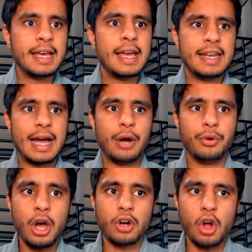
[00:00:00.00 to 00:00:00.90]
Now,
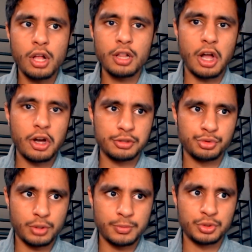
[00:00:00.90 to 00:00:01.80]
not all
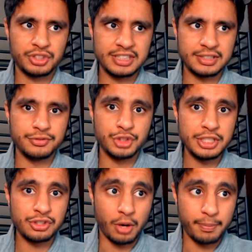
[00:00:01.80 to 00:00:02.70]
autosomal recessive genes
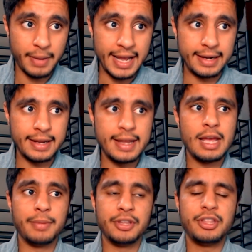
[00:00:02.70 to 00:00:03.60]
are bad,
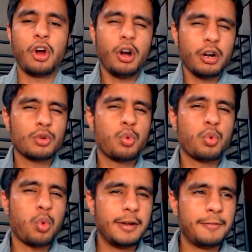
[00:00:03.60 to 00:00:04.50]
but there are quite
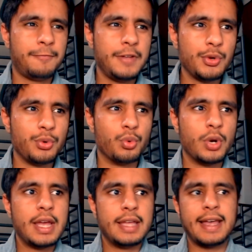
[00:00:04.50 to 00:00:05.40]
a few
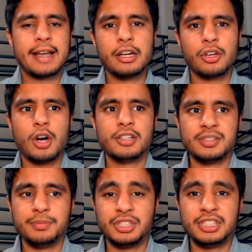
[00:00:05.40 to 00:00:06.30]
that can cause some
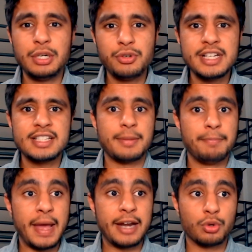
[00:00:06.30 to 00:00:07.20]
serious
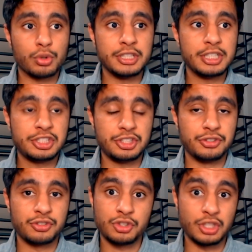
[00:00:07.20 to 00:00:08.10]
medical conditions, such